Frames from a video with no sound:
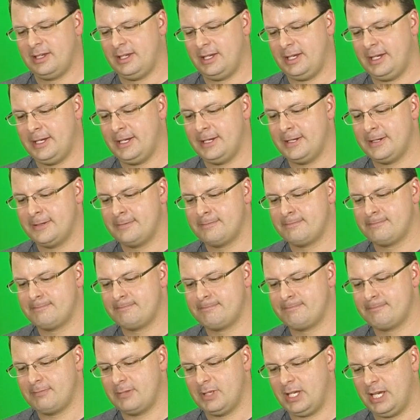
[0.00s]

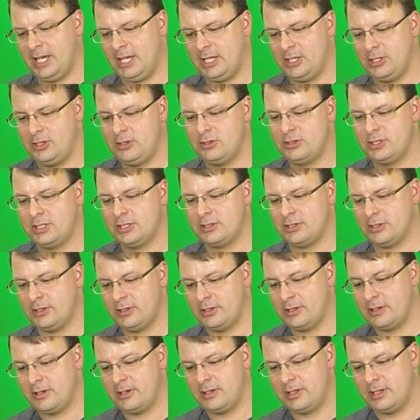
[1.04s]
I use it
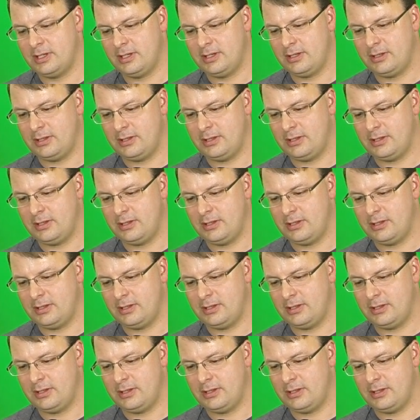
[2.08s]
on